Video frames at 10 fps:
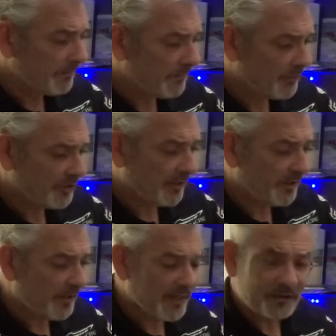showing
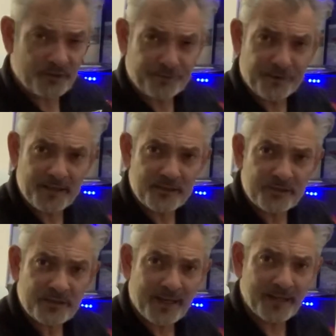you how she
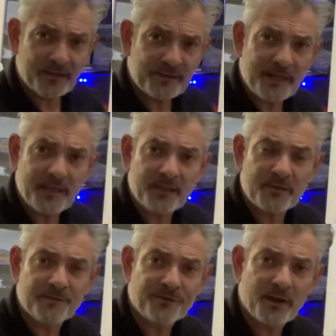fits and sending
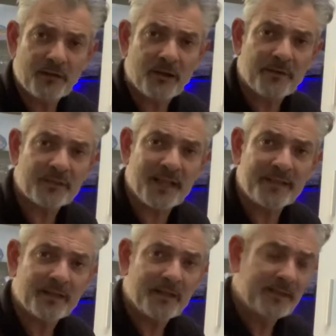some photographs later.